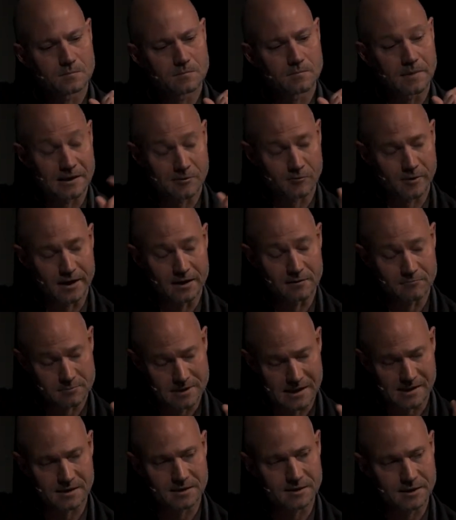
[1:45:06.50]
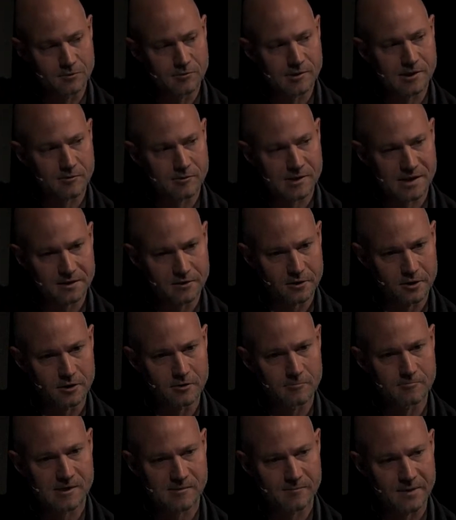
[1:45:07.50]
by the way, doesn't use those
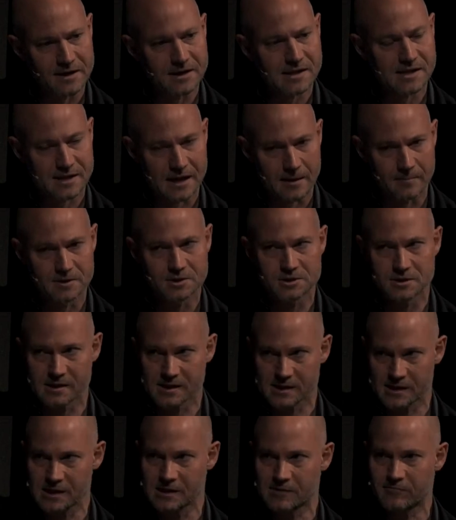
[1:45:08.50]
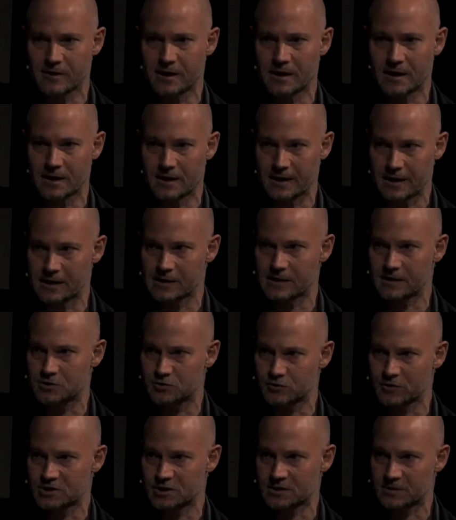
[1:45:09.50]
terms, but establishes Israel as a
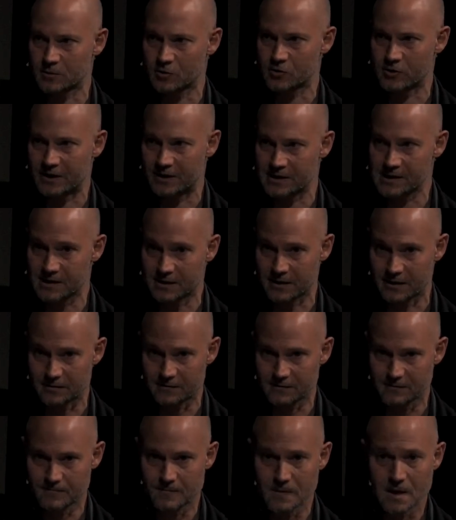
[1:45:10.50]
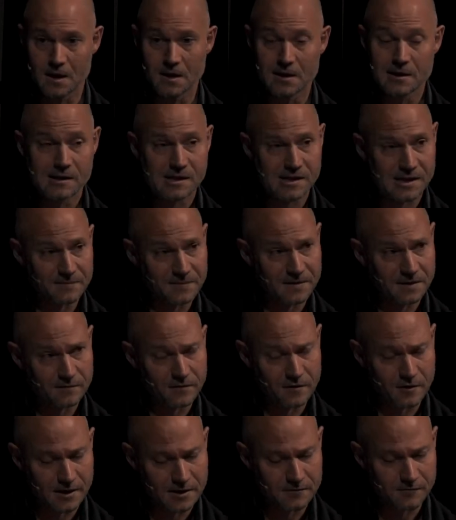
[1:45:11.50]
Jewish and democratic state. Something
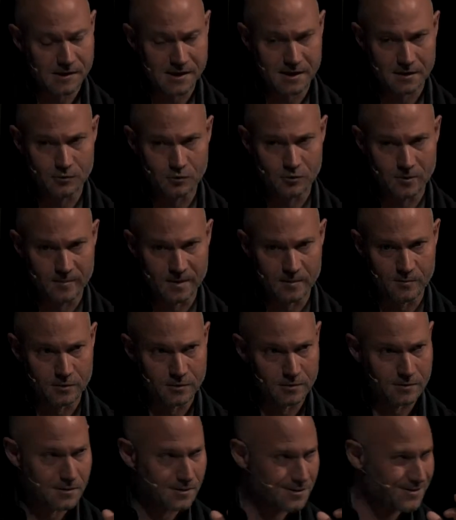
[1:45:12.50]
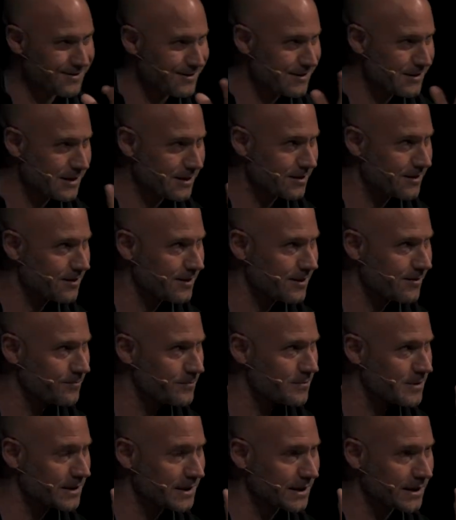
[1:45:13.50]
very interesting to remember,
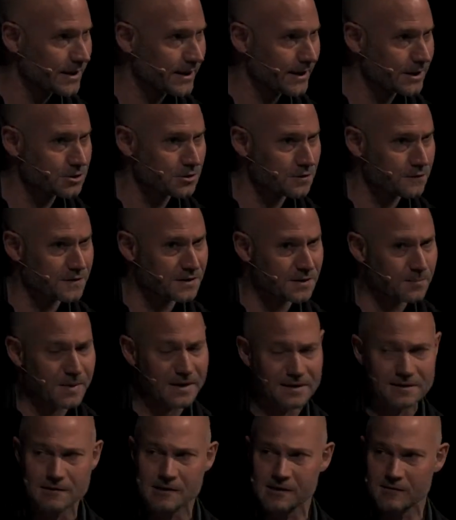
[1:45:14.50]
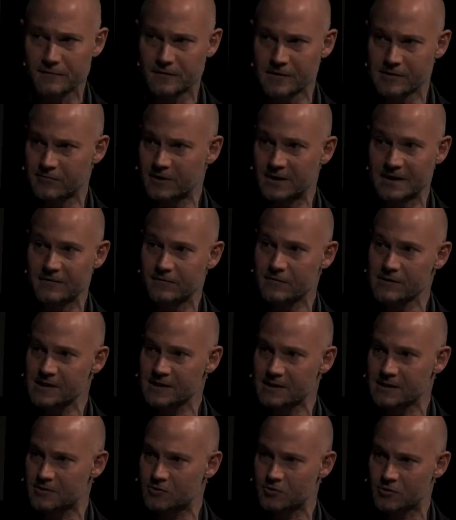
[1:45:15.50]
the Declaration of Independence of Israel never
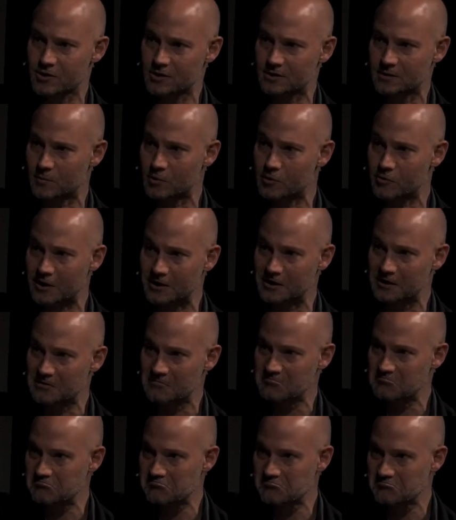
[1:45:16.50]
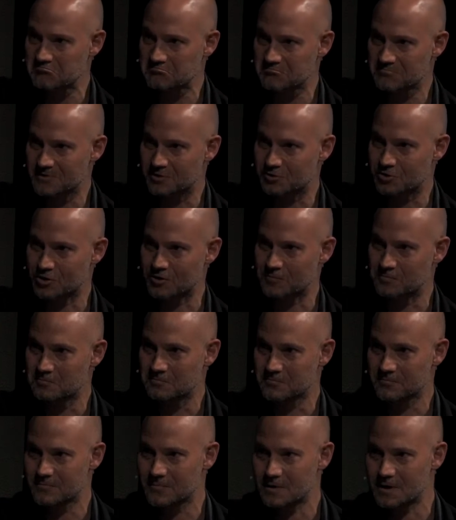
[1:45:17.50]
says Jewish and democratic. The term
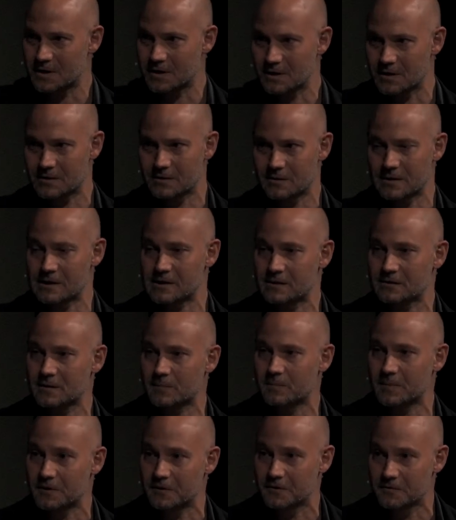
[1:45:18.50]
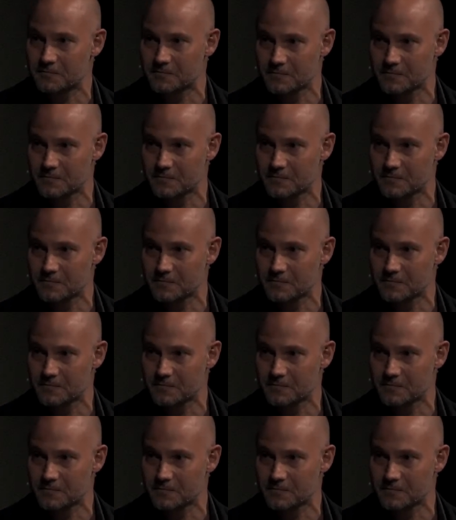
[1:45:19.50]
doesn't appear.